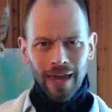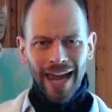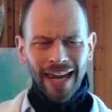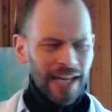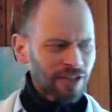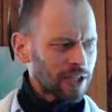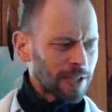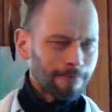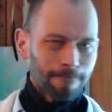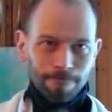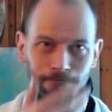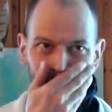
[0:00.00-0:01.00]
And actually,
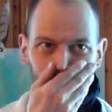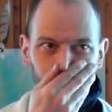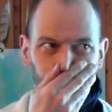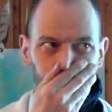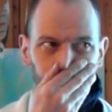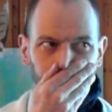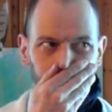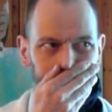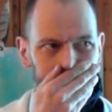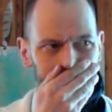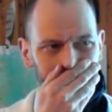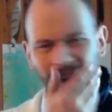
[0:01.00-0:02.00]

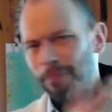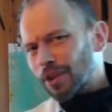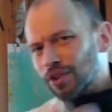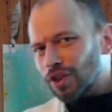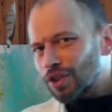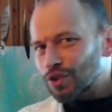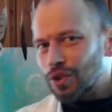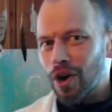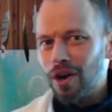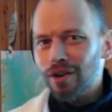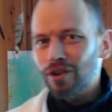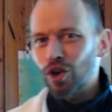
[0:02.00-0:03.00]
I'm not gonna
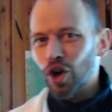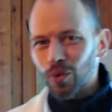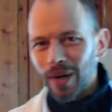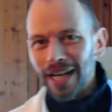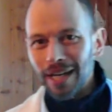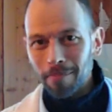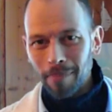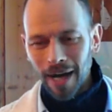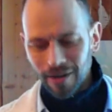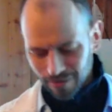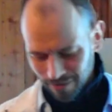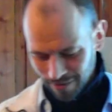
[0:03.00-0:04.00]
talk already
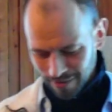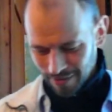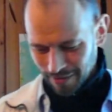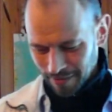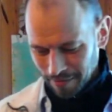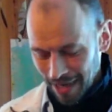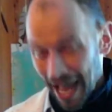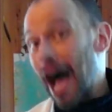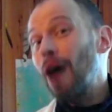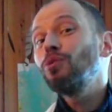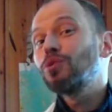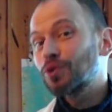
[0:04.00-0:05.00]
about
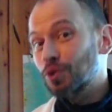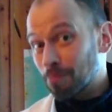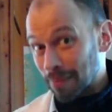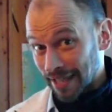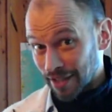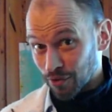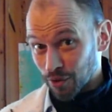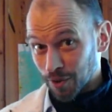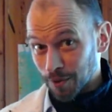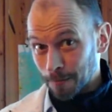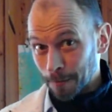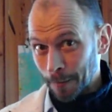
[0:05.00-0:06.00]
how to play the
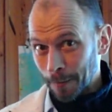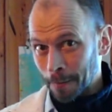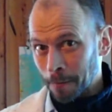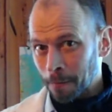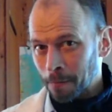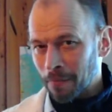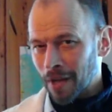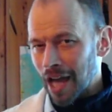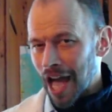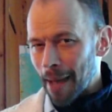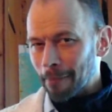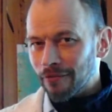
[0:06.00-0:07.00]
didgeridoo.
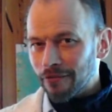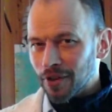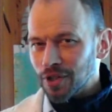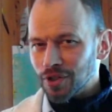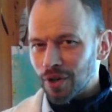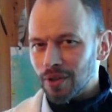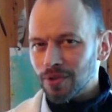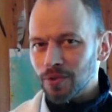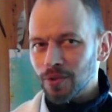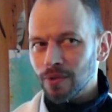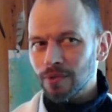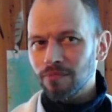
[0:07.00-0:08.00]
I'm first going
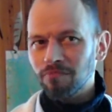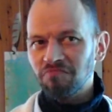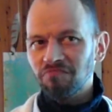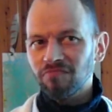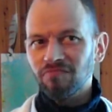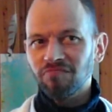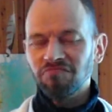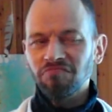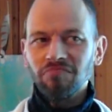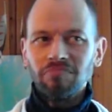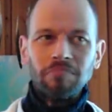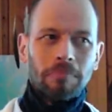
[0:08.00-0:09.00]
to
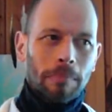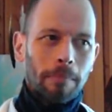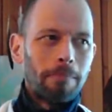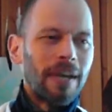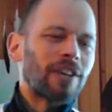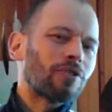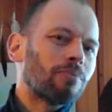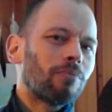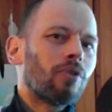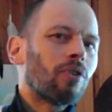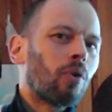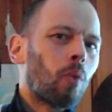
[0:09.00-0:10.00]
make you
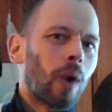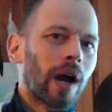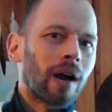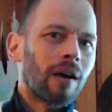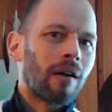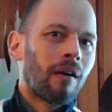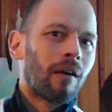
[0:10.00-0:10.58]
more aware